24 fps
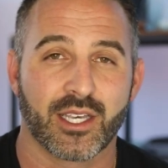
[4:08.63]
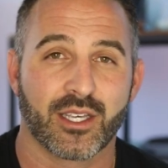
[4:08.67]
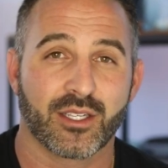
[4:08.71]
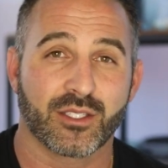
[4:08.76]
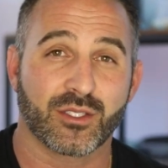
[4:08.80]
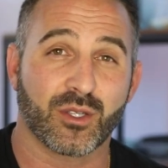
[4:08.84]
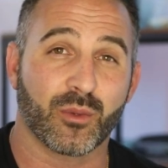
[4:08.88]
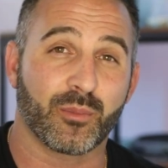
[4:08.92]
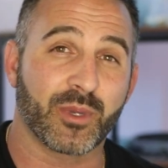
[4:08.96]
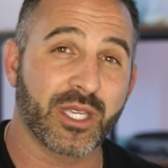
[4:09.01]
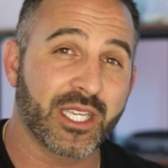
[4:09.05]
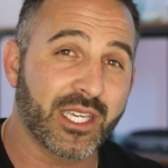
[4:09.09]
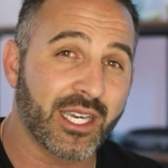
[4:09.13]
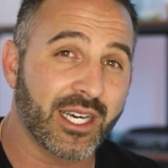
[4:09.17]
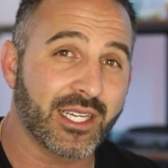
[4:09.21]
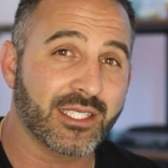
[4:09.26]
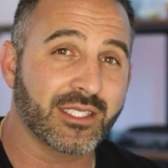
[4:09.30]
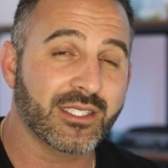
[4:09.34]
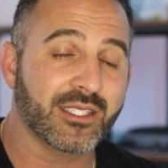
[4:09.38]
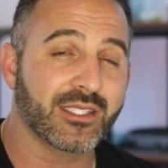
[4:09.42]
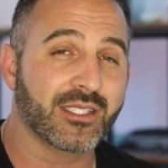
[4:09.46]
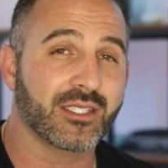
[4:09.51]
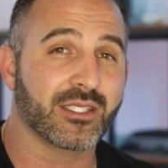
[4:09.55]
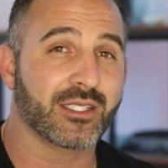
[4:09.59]
So
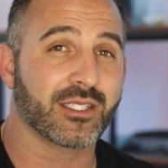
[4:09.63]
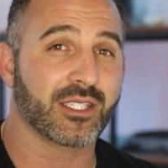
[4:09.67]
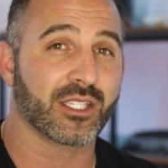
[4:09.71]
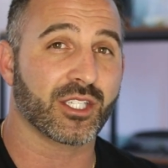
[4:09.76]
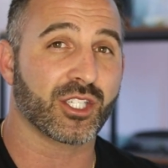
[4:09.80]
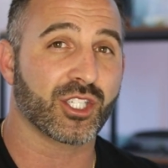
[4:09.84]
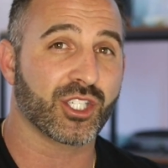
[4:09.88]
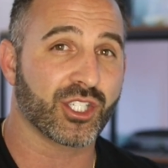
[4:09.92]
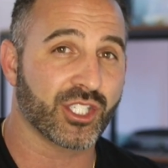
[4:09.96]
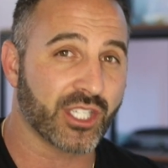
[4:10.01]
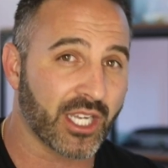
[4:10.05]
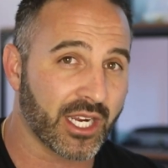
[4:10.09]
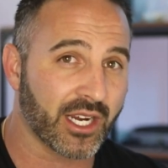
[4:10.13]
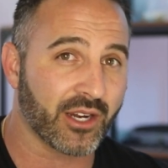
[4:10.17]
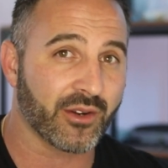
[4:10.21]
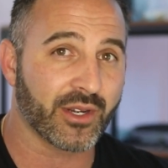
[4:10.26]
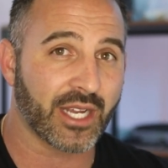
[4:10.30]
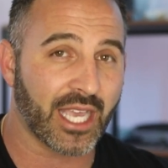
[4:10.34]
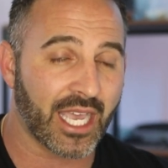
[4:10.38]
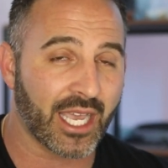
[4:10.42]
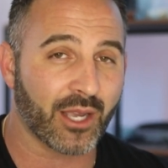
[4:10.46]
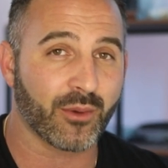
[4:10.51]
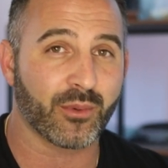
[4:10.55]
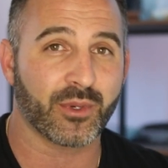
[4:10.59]
because this is a shared
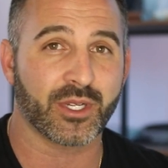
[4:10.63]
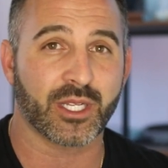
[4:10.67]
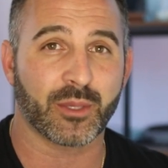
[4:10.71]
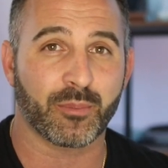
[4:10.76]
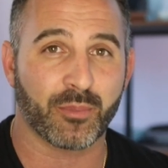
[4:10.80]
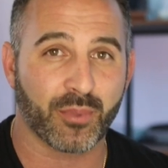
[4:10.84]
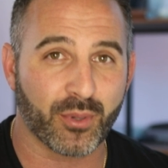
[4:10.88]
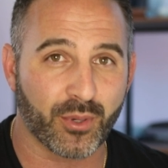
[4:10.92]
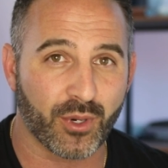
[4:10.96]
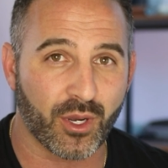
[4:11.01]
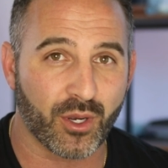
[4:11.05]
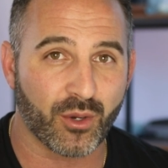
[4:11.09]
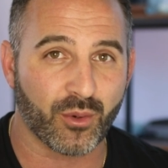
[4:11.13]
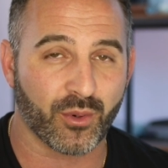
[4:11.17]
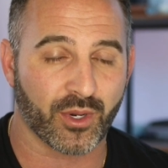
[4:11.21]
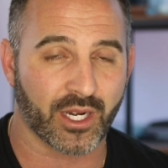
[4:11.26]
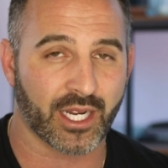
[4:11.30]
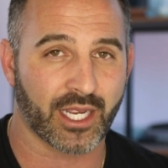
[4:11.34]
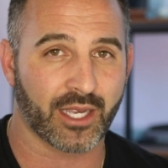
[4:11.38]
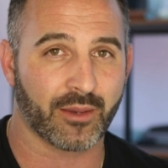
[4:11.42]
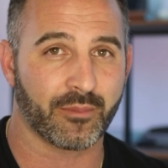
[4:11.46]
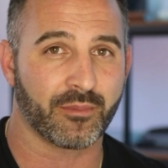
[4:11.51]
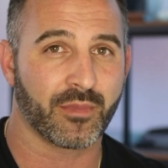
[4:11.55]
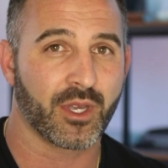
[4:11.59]
equity
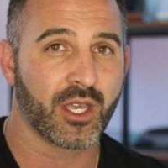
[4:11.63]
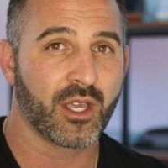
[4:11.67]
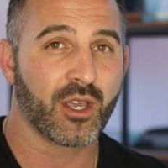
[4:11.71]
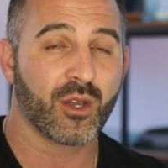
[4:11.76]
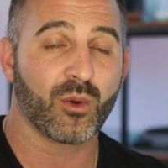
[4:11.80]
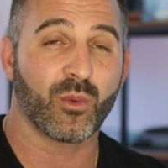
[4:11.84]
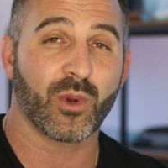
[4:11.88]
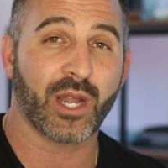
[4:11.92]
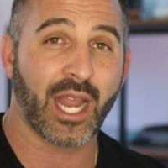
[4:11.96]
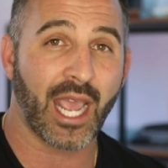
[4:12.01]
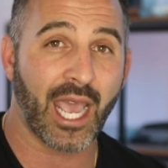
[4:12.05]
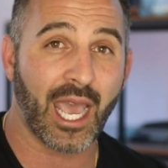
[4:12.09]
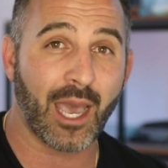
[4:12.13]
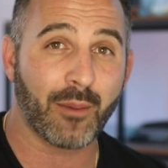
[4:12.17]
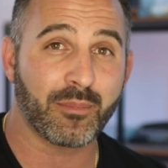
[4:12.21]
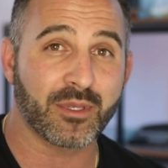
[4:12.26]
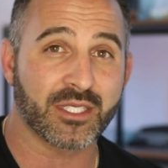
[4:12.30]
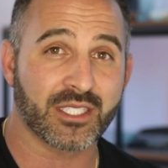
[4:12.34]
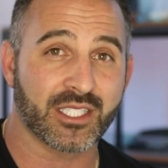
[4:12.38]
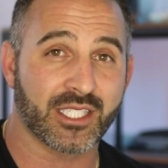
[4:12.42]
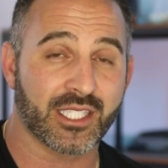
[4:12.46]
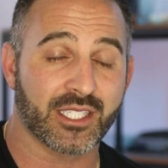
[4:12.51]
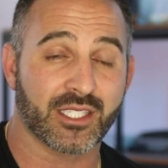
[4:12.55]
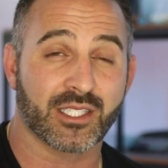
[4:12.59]
program, what
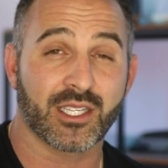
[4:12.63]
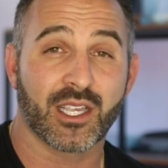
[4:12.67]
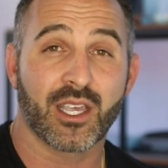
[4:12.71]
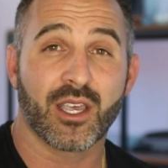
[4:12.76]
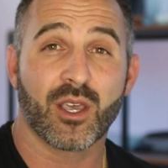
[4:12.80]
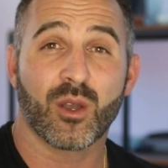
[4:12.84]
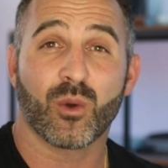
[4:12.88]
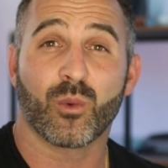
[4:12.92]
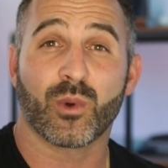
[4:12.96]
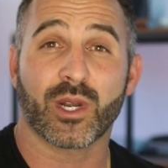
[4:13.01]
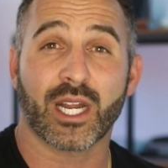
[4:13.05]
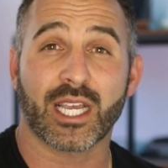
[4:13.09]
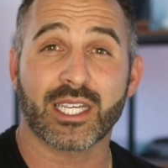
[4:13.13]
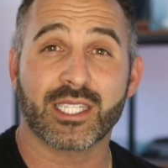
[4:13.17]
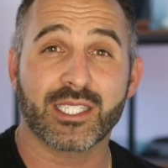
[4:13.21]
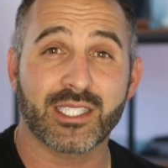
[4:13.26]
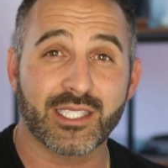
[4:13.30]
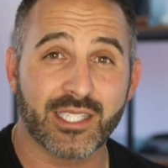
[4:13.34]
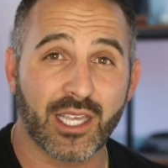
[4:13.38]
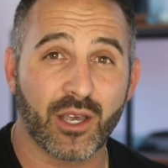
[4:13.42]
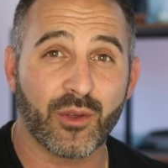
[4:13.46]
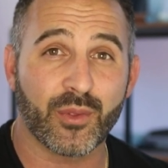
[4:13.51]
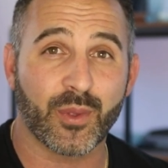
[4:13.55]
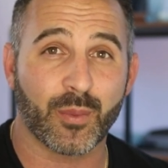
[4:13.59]
happens is when I
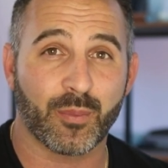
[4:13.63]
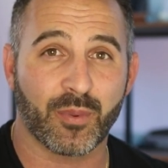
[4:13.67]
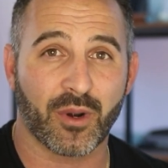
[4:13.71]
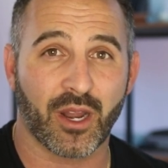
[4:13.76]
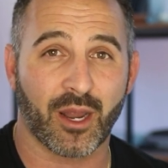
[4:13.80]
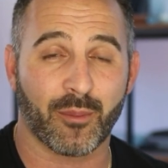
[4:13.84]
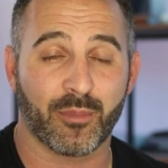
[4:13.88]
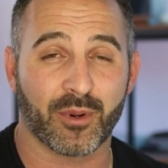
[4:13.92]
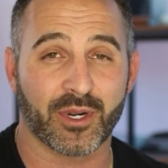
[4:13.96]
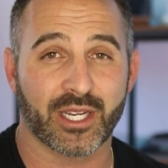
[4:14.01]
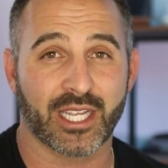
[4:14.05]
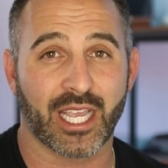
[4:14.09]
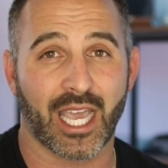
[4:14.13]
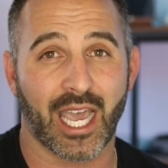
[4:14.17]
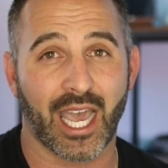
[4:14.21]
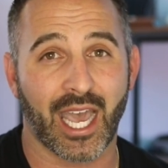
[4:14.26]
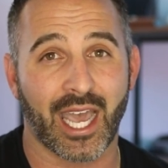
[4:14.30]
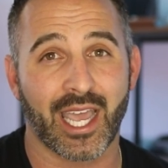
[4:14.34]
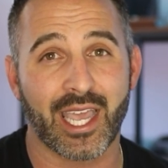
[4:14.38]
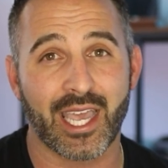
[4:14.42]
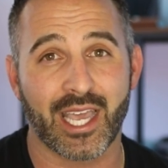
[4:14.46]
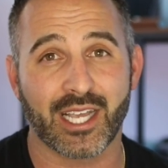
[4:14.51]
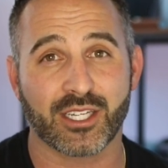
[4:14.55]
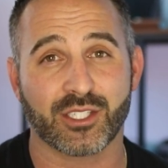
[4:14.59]
sell the property,
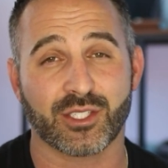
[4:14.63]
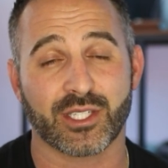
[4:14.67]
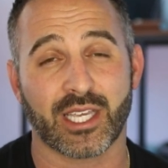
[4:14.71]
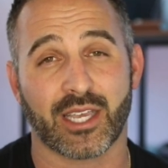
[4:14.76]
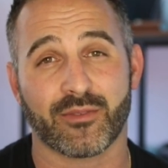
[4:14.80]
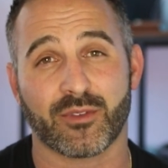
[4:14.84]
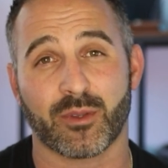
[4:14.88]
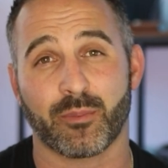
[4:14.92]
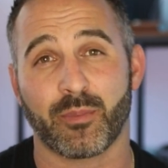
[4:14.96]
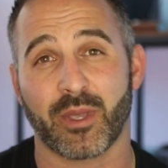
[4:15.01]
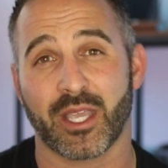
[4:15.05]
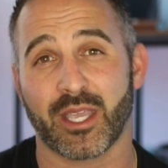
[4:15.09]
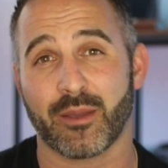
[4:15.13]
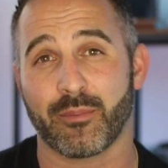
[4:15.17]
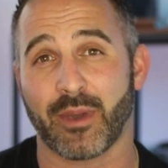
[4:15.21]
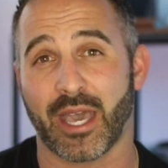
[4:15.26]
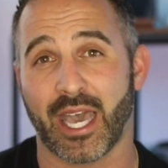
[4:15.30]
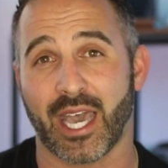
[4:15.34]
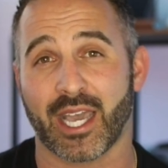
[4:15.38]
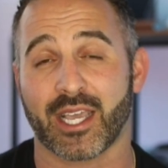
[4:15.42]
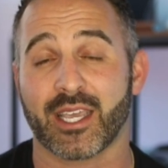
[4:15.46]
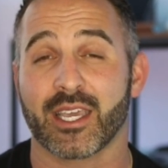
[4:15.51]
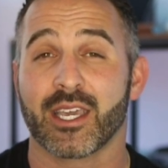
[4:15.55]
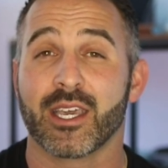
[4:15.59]
I actually have to pay
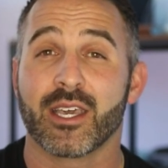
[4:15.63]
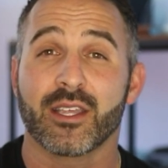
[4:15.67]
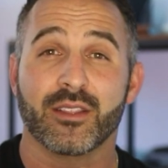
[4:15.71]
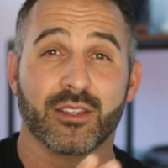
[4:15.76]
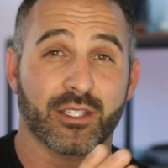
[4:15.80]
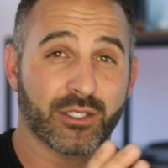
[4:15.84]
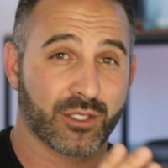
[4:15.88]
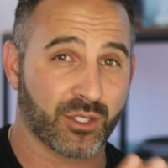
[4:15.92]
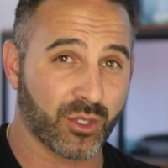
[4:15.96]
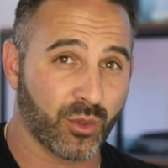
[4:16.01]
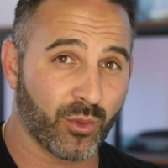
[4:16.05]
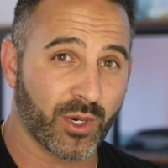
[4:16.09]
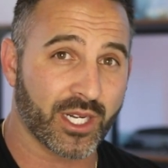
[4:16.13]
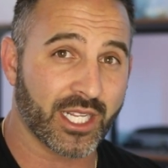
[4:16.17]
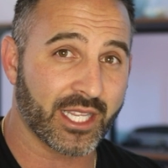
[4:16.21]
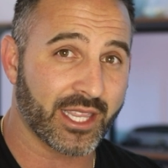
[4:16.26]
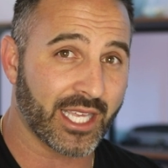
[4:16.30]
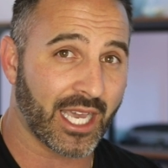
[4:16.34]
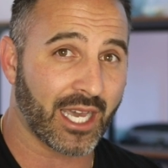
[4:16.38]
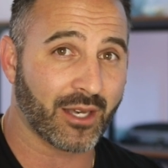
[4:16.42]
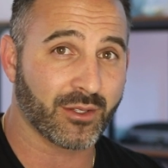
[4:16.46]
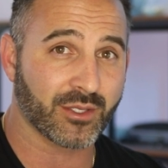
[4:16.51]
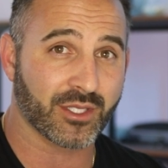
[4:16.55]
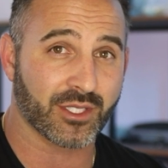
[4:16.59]
back the
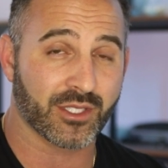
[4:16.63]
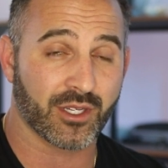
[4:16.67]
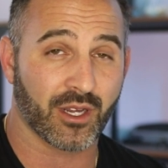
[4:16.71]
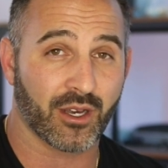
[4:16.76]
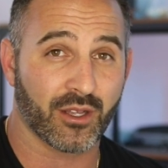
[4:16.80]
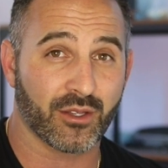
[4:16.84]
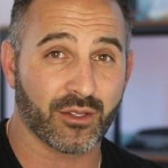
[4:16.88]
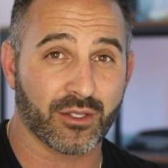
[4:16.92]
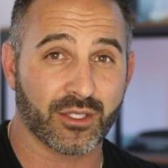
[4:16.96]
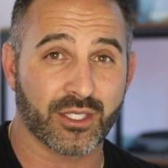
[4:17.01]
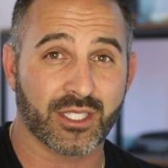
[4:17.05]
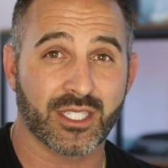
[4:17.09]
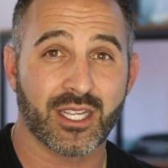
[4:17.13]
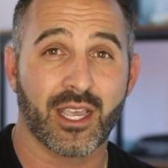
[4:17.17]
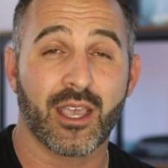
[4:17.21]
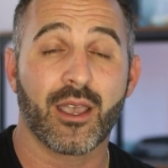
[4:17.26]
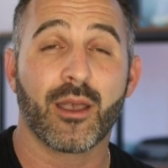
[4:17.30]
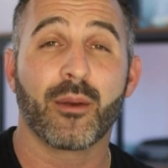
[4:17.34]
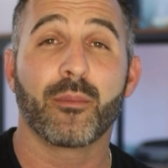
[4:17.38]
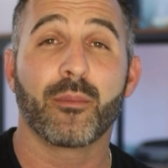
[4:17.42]
$20,000